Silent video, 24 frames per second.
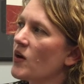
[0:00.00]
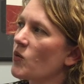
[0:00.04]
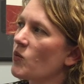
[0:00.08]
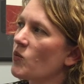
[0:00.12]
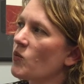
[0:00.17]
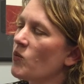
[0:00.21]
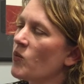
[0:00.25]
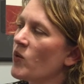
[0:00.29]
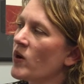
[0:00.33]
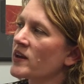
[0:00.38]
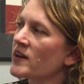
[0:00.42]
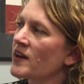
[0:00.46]

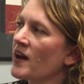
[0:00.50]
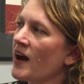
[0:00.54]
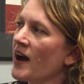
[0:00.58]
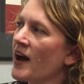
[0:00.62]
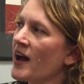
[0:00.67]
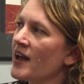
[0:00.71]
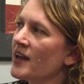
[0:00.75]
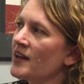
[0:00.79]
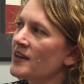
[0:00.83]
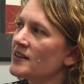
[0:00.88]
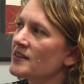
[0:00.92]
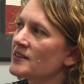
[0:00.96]
what
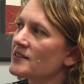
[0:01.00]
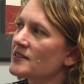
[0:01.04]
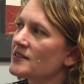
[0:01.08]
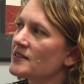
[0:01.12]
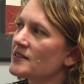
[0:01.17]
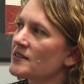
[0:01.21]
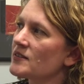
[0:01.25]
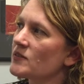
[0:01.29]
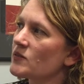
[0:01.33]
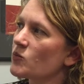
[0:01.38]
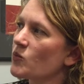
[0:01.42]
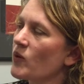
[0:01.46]
I,
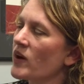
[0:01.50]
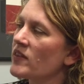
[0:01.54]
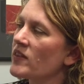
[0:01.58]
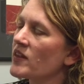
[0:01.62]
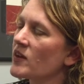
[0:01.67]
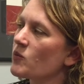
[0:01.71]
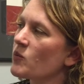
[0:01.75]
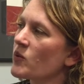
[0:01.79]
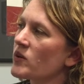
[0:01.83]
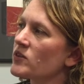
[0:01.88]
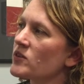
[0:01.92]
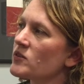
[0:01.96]
well, I
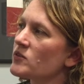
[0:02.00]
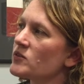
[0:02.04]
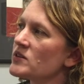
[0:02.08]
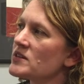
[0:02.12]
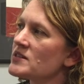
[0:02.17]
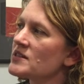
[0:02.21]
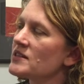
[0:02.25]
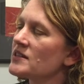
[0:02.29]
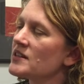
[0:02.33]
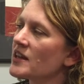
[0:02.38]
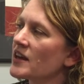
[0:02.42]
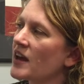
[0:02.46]
think what the
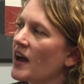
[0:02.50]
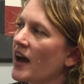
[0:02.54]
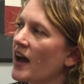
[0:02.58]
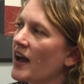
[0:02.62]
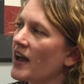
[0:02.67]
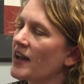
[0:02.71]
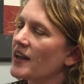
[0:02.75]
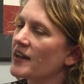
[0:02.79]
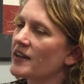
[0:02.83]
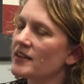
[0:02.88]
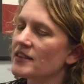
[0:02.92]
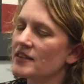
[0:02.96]
reason that
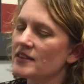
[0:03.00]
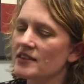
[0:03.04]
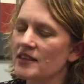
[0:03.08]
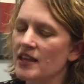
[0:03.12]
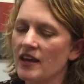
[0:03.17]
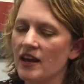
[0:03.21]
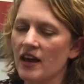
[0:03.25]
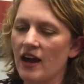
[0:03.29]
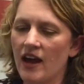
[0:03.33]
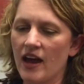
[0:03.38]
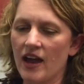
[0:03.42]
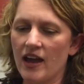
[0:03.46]
I
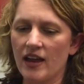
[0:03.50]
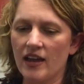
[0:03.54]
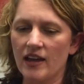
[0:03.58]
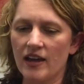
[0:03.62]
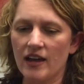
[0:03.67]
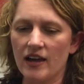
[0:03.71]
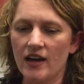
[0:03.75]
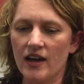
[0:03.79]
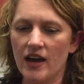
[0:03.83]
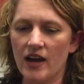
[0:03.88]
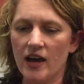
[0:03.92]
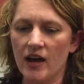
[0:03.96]
that I
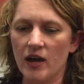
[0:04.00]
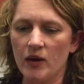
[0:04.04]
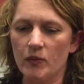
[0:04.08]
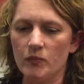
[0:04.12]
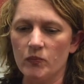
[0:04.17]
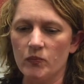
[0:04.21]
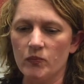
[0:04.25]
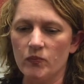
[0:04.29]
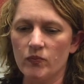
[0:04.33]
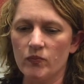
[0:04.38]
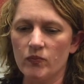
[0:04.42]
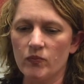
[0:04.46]

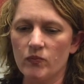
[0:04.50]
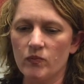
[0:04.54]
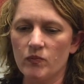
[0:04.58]
um,